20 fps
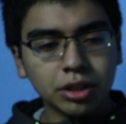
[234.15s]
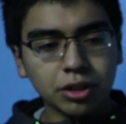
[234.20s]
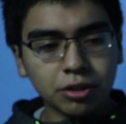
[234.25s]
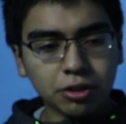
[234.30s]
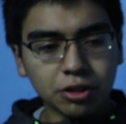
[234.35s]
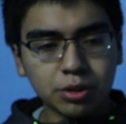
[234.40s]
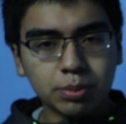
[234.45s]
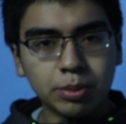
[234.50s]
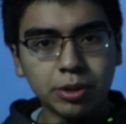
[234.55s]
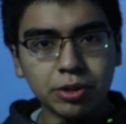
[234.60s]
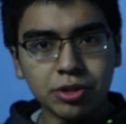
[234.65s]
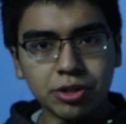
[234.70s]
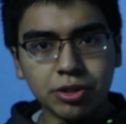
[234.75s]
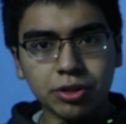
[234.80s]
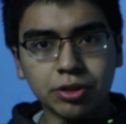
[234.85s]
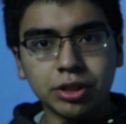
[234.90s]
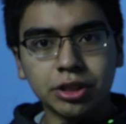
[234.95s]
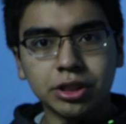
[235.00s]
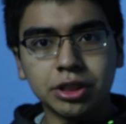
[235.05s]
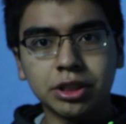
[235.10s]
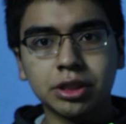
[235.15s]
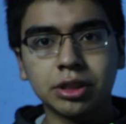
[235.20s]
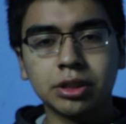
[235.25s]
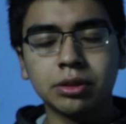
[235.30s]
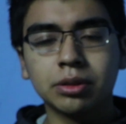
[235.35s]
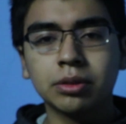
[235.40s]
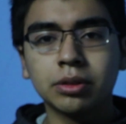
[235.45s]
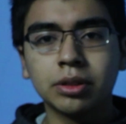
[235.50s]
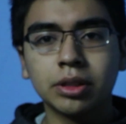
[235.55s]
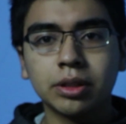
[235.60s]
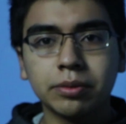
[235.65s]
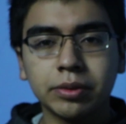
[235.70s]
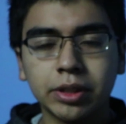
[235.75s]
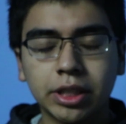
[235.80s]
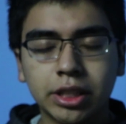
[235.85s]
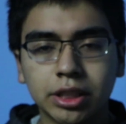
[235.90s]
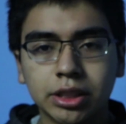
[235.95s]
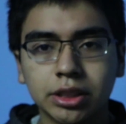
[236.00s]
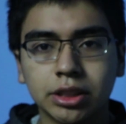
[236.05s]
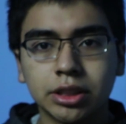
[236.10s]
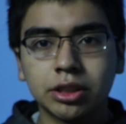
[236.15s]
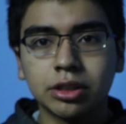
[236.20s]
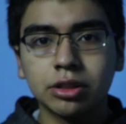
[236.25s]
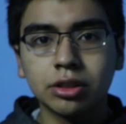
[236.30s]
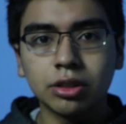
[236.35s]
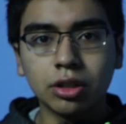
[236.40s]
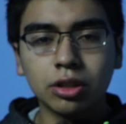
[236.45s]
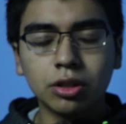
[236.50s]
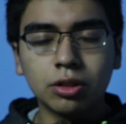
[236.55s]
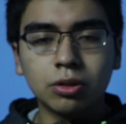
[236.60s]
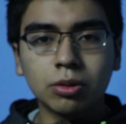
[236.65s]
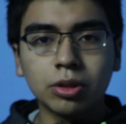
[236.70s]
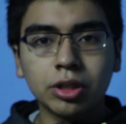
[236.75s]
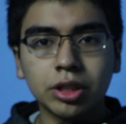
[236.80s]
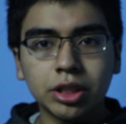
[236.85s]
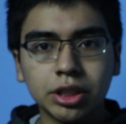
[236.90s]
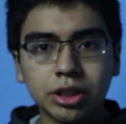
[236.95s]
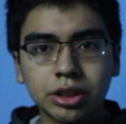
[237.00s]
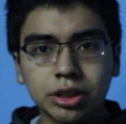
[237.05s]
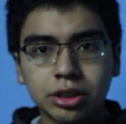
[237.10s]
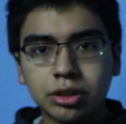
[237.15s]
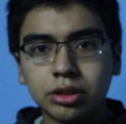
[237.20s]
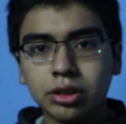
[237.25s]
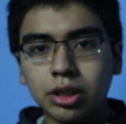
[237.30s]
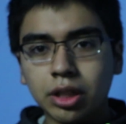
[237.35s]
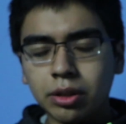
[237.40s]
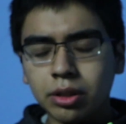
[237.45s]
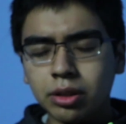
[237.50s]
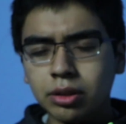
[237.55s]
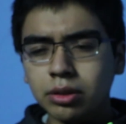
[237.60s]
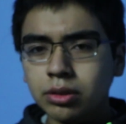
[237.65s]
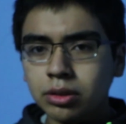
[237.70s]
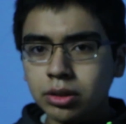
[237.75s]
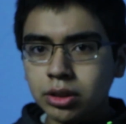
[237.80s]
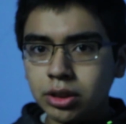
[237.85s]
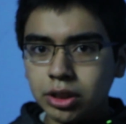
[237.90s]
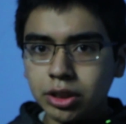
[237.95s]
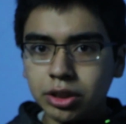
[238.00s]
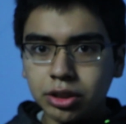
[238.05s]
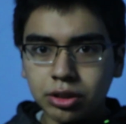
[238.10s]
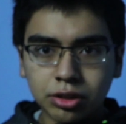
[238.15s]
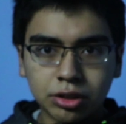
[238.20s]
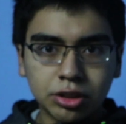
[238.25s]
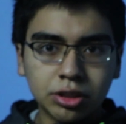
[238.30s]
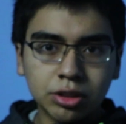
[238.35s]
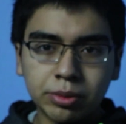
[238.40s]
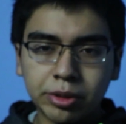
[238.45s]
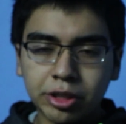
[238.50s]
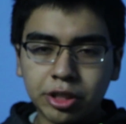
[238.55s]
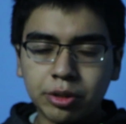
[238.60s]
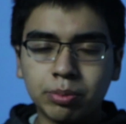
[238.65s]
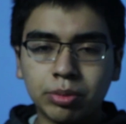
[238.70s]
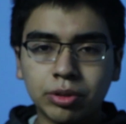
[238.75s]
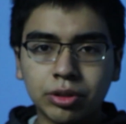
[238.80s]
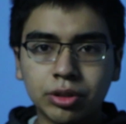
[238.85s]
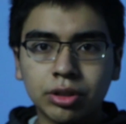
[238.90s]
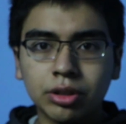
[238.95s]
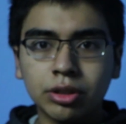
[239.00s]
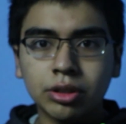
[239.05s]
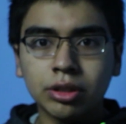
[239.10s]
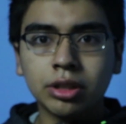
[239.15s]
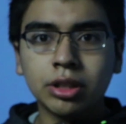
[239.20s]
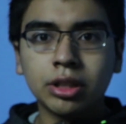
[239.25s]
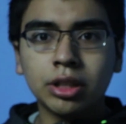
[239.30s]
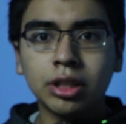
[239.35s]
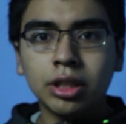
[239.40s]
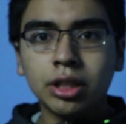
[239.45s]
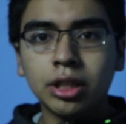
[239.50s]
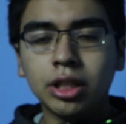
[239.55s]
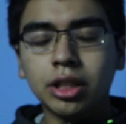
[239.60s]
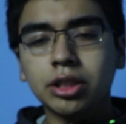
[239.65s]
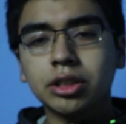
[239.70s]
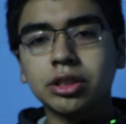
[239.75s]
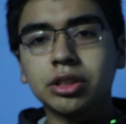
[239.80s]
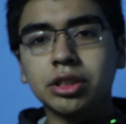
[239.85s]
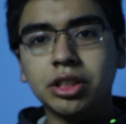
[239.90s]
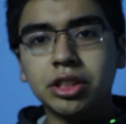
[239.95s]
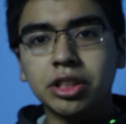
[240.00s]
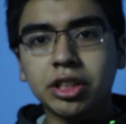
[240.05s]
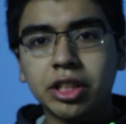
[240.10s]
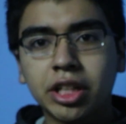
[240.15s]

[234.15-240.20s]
exposure is, because the lower it is, since there's so much blur, it doesn't need